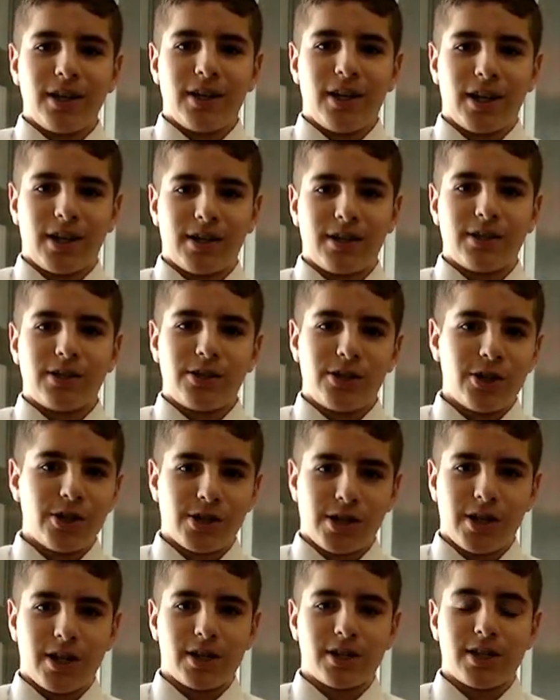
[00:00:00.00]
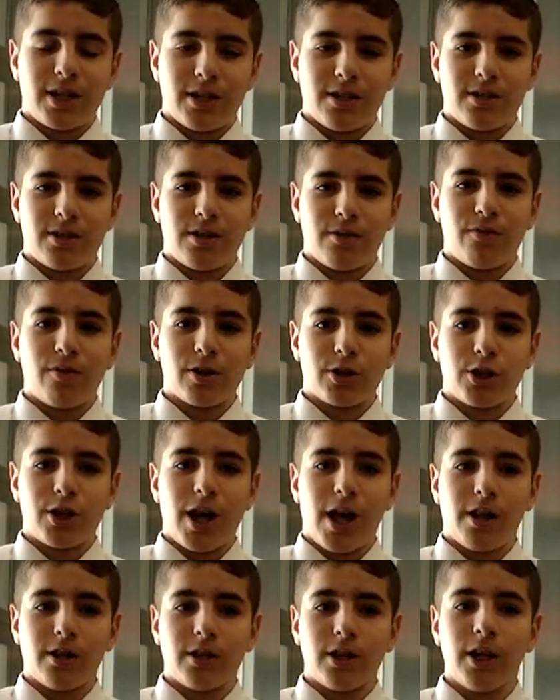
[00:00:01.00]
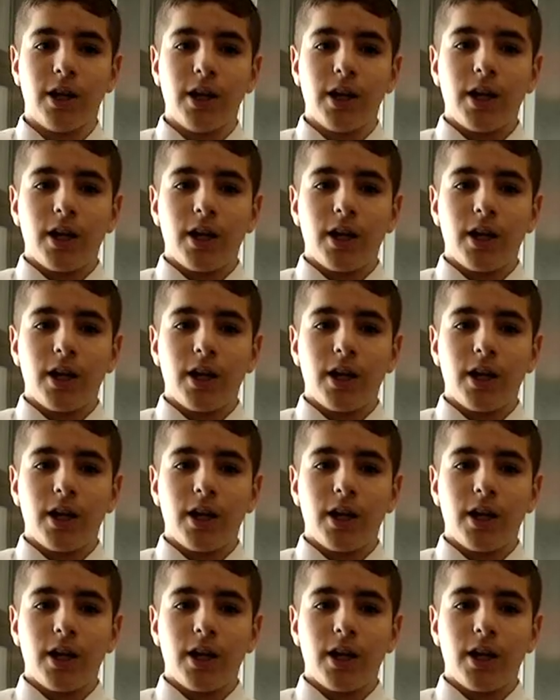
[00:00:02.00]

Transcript: like seriously extends the functionality.